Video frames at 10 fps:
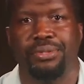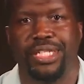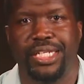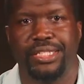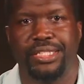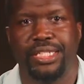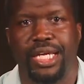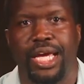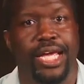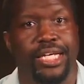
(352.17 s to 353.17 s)
teach
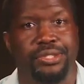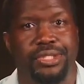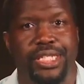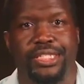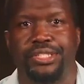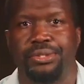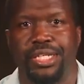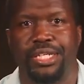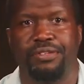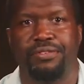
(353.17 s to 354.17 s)
and as you teach, you
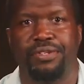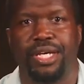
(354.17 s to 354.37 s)
live.